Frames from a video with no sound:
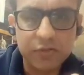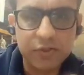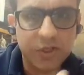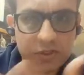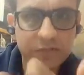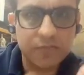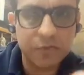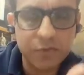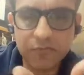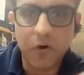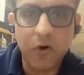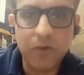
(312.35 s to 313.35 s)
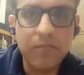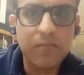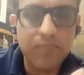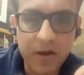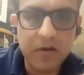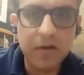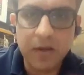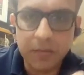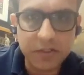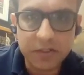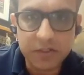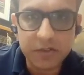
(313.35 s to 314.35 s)
just to form mental
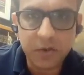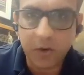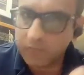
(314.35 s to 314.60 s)
images